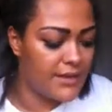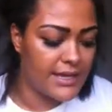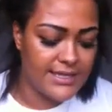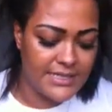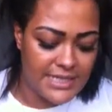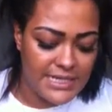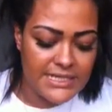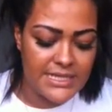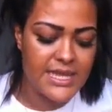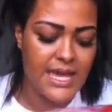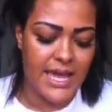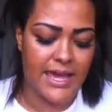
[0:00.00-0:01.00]
There's this
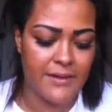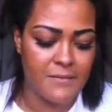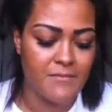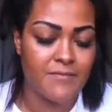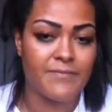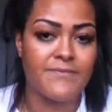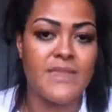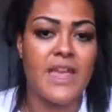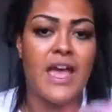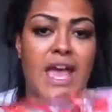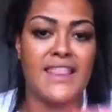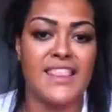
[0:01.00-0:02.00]
thing,
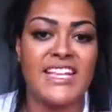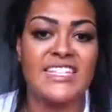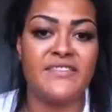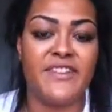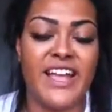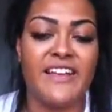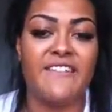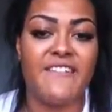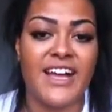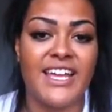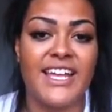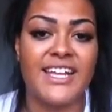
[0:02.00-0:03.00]
and this thing
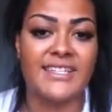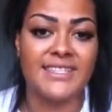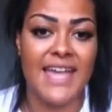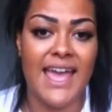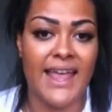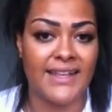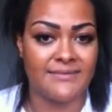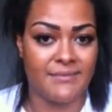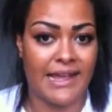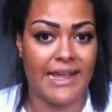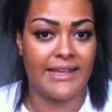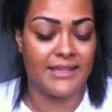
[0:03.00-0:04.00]
fucking scares
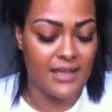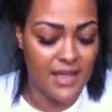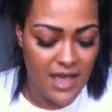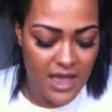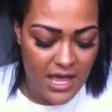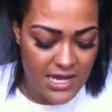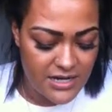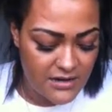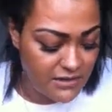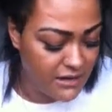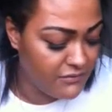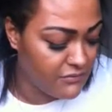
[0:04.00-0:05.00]
me. I
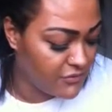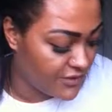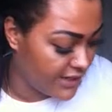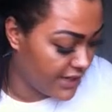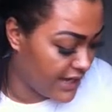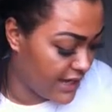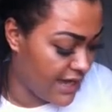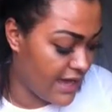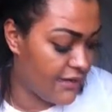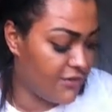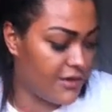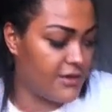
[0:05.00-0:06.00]
don't even want to get it
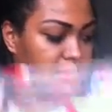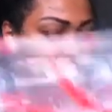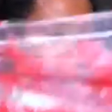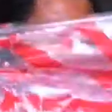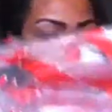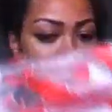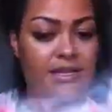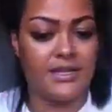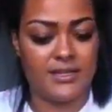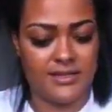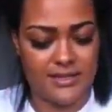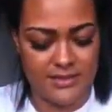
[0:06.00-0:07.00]
out, to be
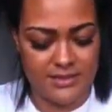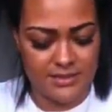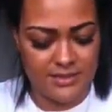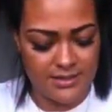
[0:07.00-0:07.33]
honest.